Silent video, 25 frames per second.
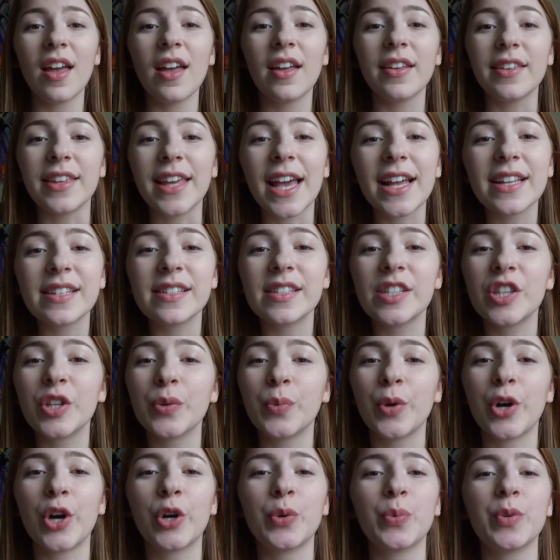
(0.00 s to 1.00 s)
Yes, the
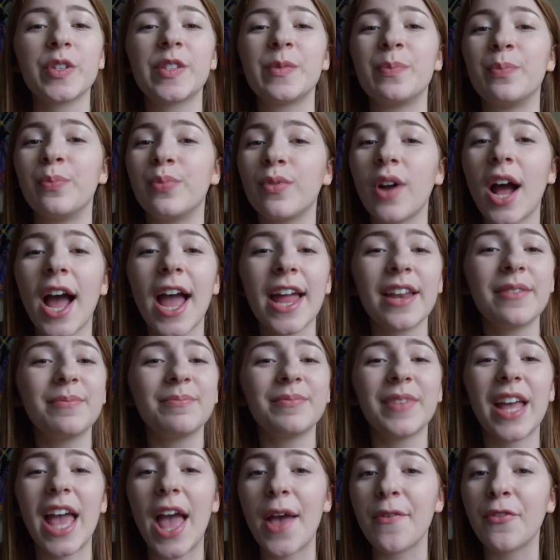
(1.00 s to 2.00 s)
world was bright,
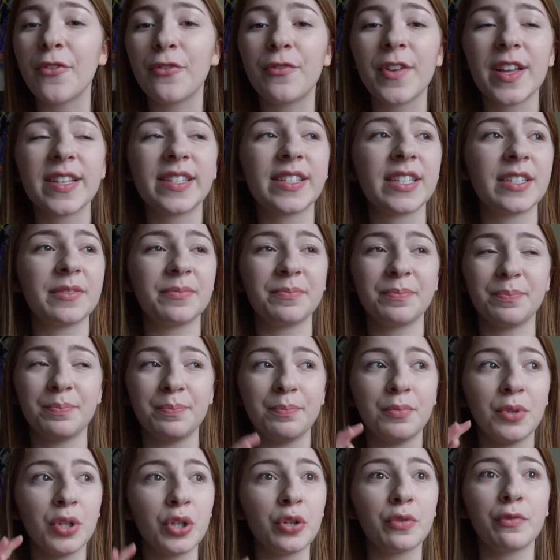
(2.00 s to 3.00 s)
effervescent,
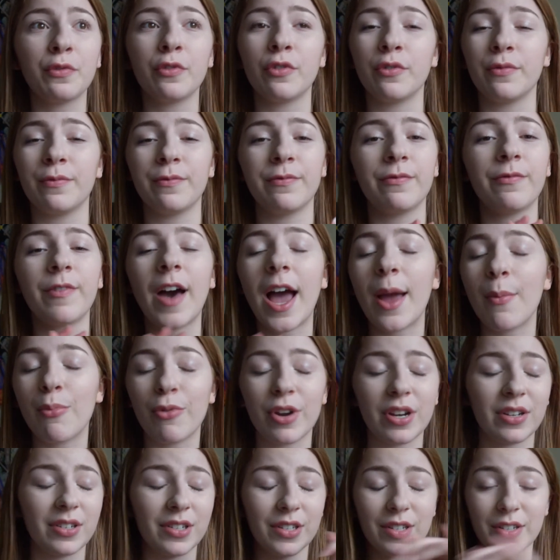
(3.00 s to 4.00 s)
beautiful,
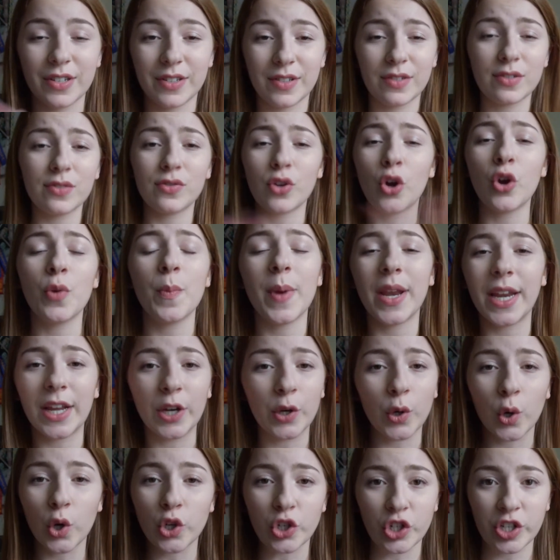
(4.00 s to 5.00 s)
vibrant, so many
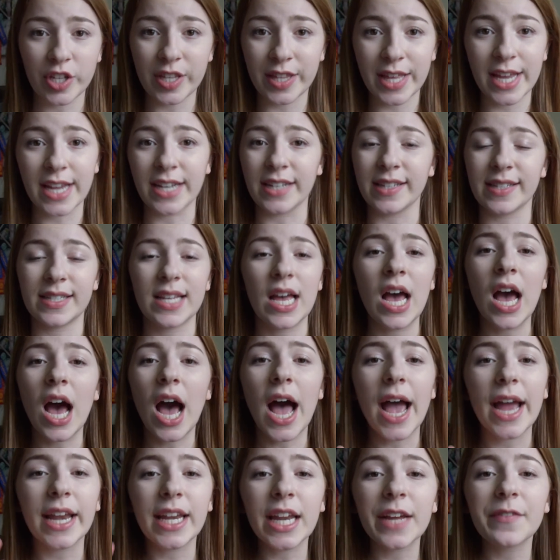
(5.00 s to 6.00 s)
gorgeous things.
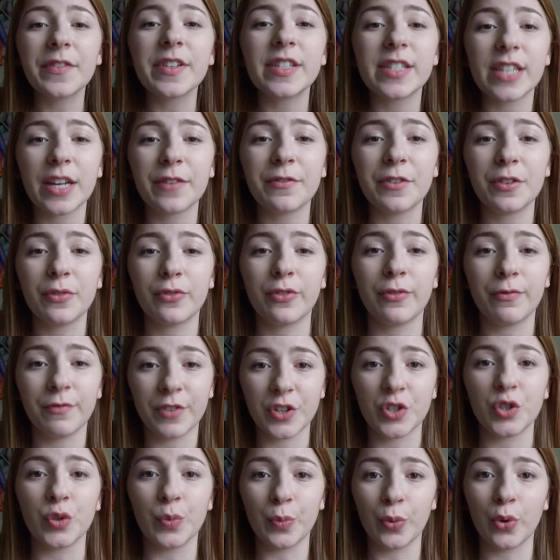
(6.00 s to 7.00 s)
I never suffered from
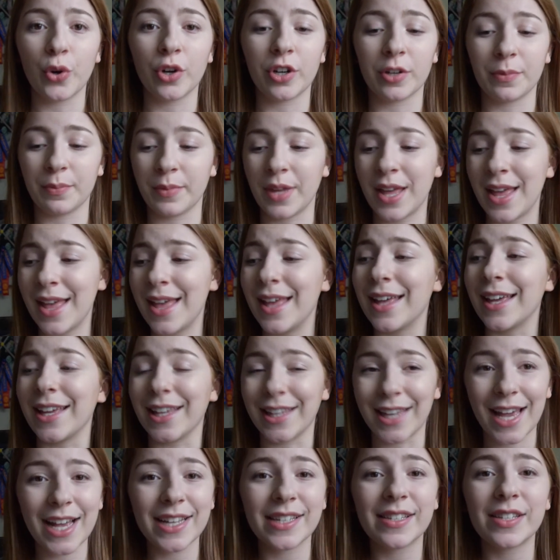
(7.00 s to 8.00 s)
visual boredom.
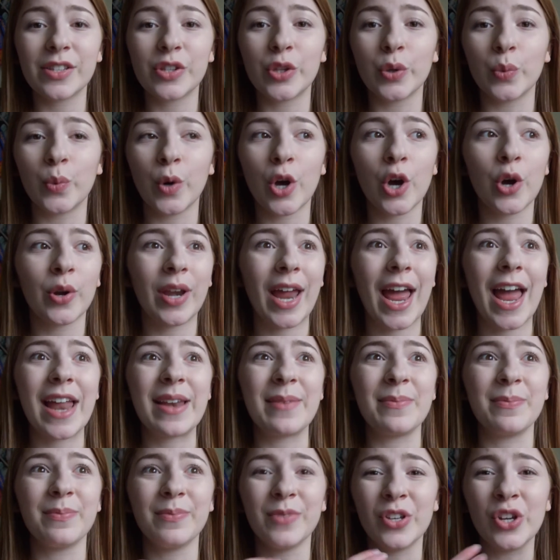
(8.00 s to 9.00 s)
Yes, the world
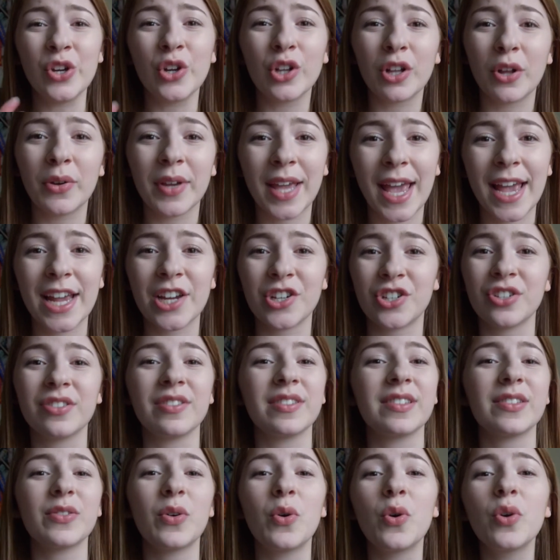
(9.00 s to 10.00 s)
had new
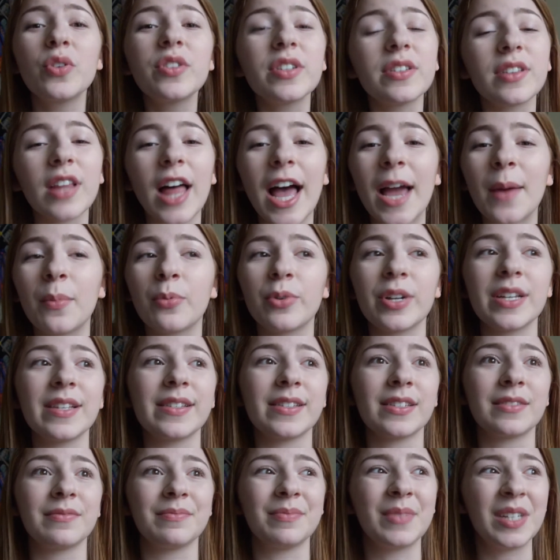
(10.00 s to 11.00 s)
locations, haunted libraries,
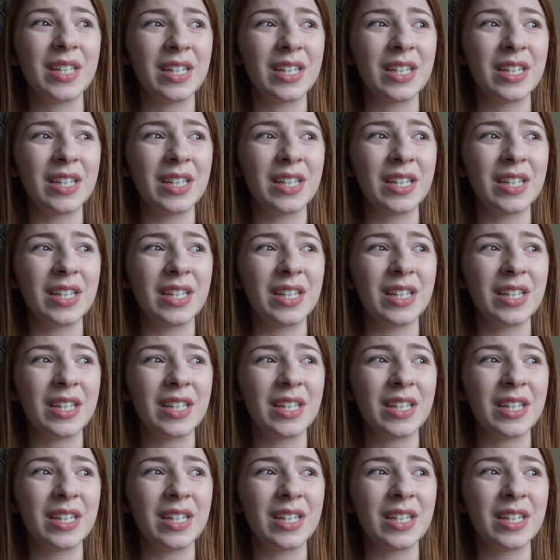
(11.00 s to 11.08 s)
and